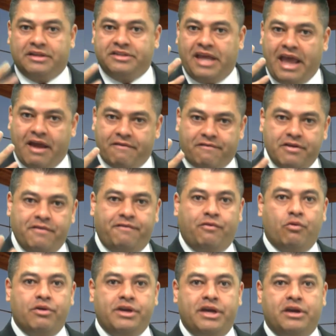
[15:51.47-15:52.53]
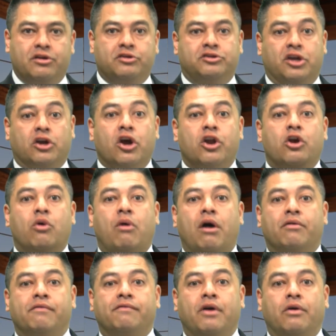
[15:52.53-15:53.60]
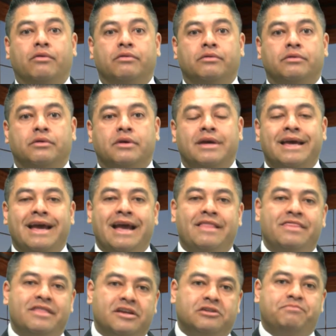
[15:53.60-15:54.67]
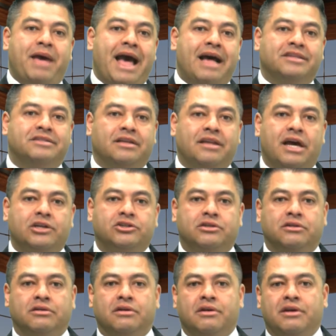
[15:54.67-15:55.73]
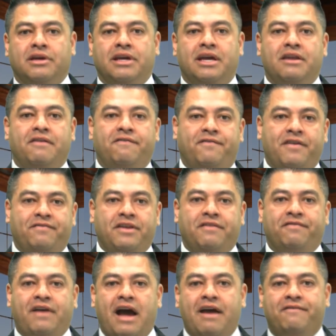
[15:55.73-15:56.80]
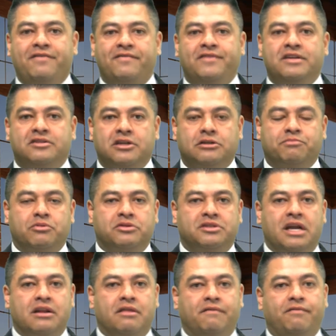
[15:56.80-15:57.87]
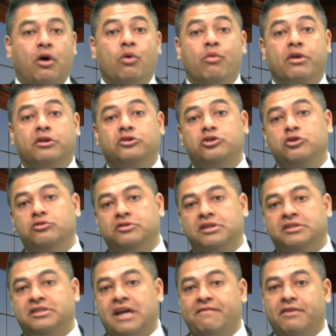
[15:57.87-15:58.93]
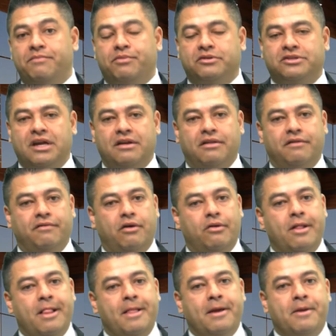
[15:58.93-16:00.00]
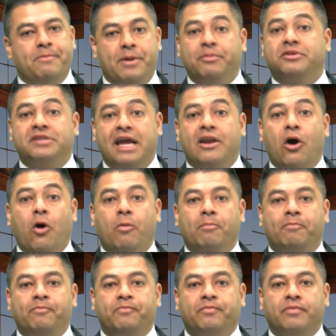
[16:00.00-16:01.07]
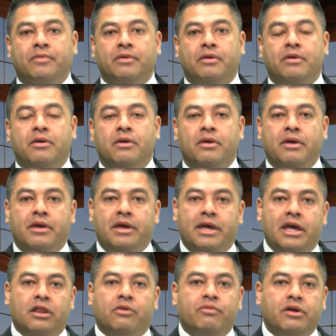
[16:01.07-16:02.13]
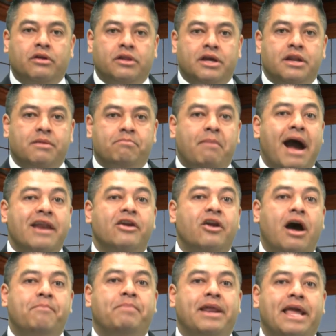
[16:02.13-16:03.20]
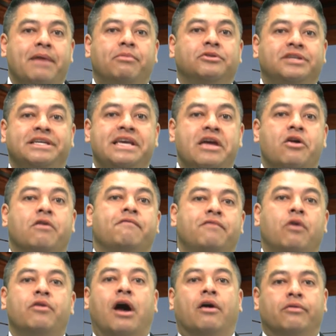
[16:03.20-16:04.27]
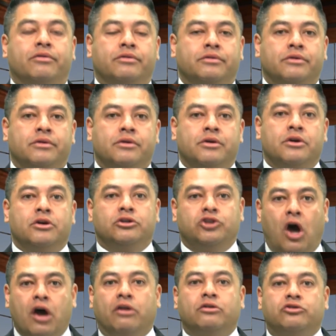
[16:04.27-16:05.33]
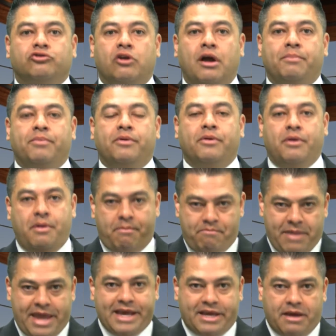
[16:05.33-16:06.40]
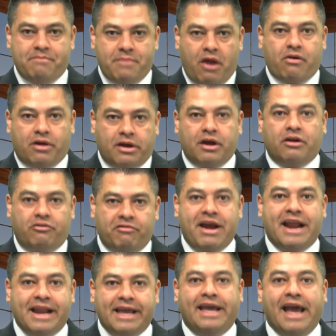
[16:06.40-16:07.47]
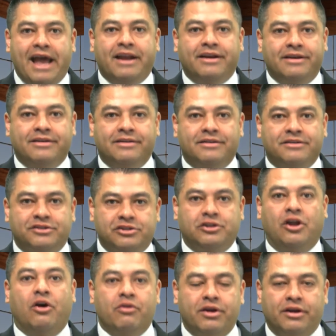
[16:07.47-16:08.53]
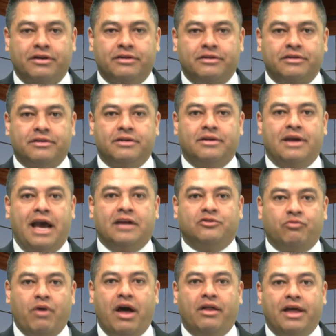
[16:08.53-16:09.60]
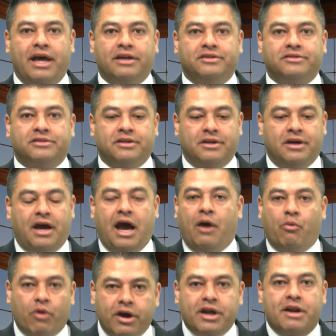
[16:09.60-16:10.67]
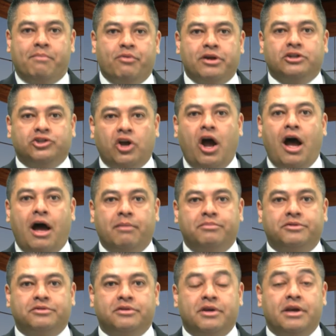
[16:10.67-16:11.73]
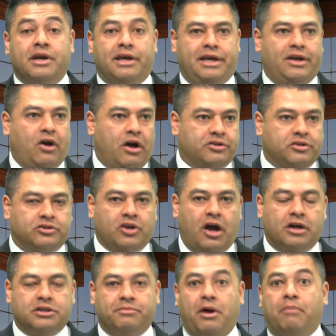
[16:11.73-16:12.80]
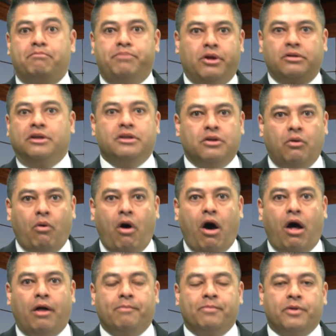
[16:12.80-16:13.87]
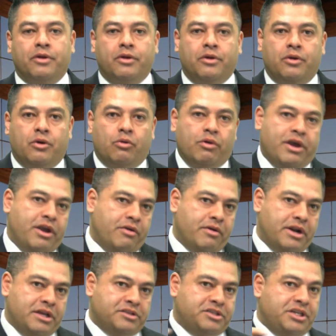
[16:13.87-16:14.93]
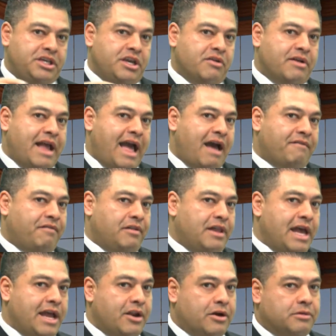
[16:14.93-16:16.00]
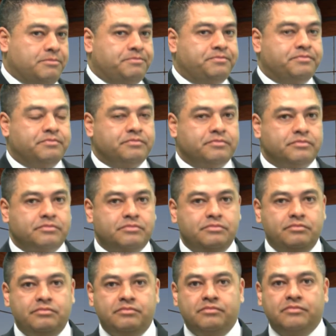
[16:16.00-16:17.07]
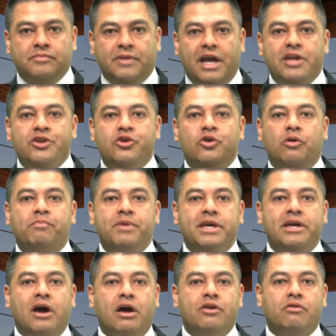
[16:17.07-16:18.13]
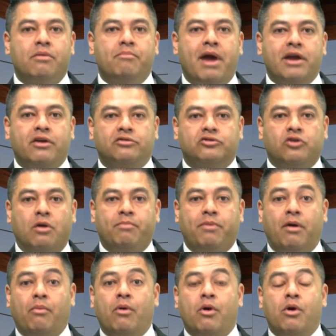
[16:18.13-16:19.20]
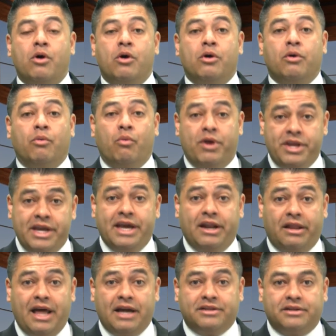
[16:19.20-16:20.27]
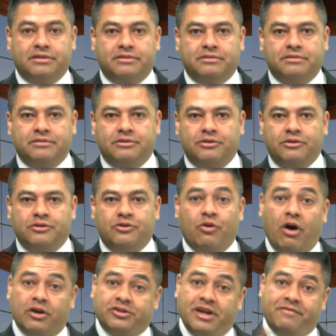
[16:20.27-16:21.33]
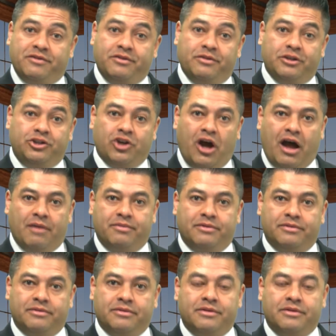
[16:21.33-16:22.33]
that's every 4 years they're going to go out and vote. In this past election, getting 55, 56% of the vote when it's usually 70% of the vote, people stayed home. Hillary Clinton might have not been able to get her vote out. Donald Trump, Make America Great Again slogan, as well as we're going to bring jobs. He also talked about building the wall. Well, here it is a year and a half later, and you'll be under a microscope on when you get elected, you also have to do the job.